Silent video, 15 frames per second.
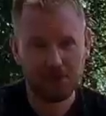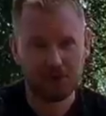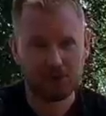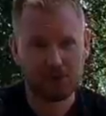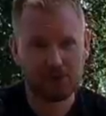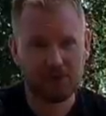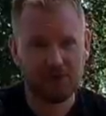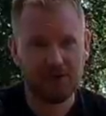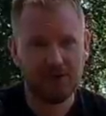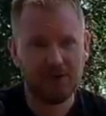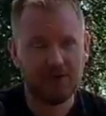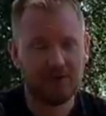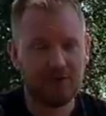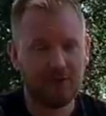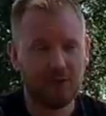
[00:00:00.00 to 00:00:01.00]
months.
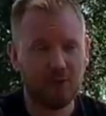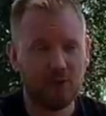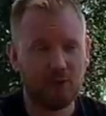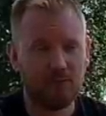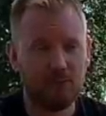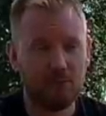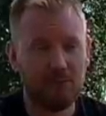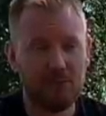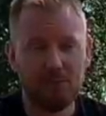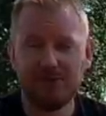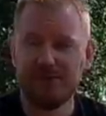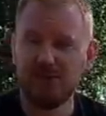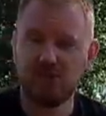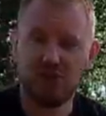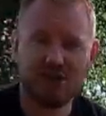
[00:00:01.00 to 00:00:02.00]
So the
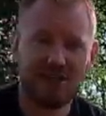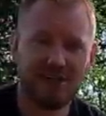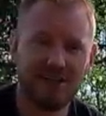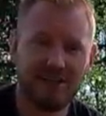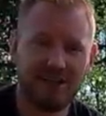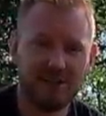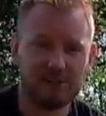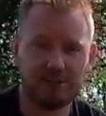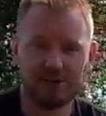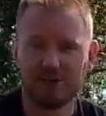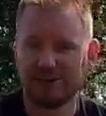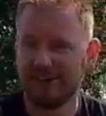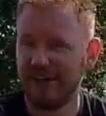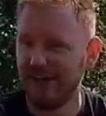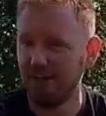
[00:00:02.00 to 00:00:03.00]
people in the check-in
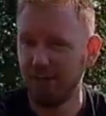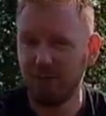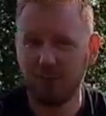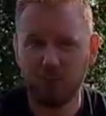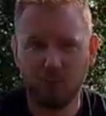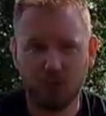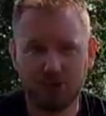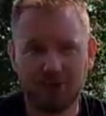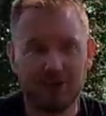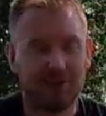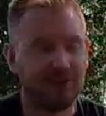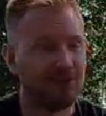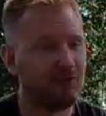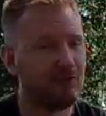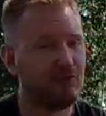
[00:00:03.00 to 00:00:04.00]
counters, everyone
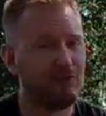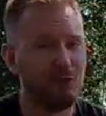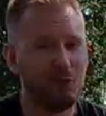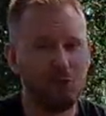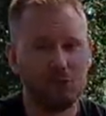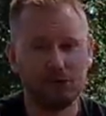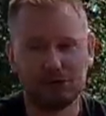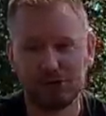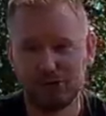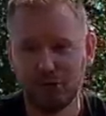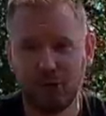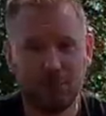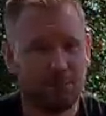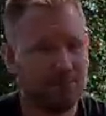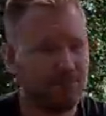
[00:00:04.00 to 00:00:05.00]
working in the stores,
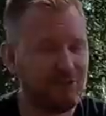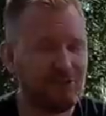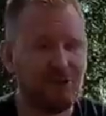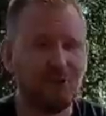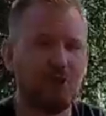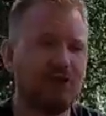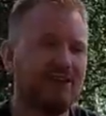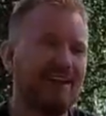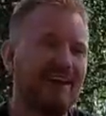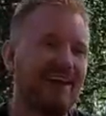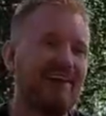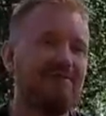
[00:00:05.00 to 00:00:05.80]
shopping, security,